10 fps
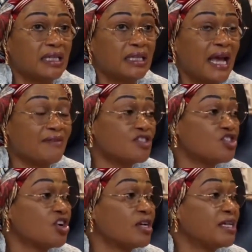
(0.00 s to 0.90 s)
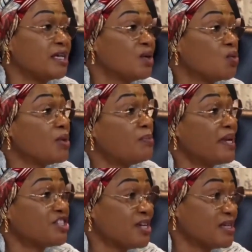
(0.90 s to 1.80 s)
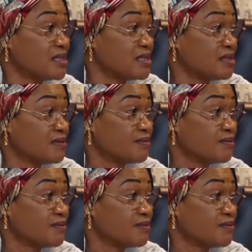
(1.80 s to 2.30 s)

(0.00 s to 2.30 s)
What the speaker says: life's journey with patience.